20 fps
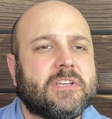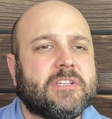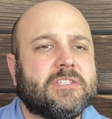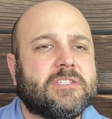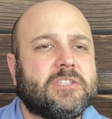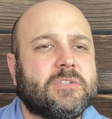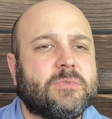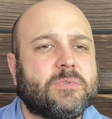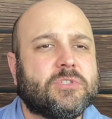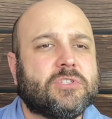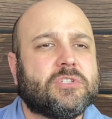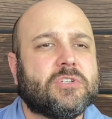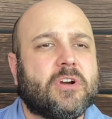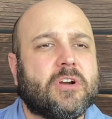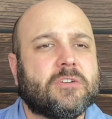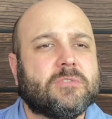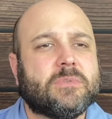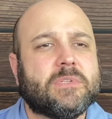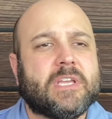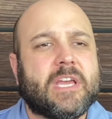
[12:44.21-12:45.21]
She was
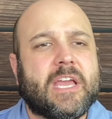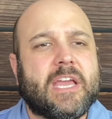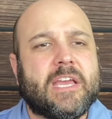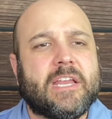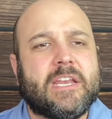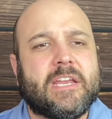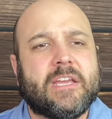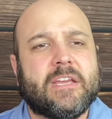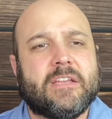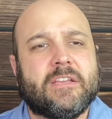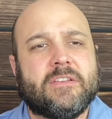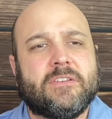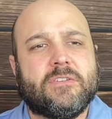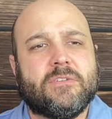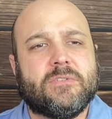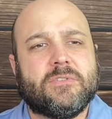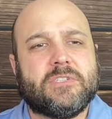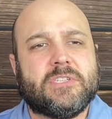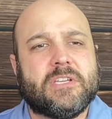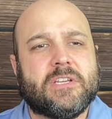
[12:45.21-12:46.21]
charged with aiding,
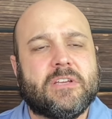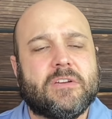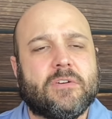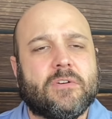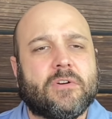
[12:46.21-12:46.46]
inducing,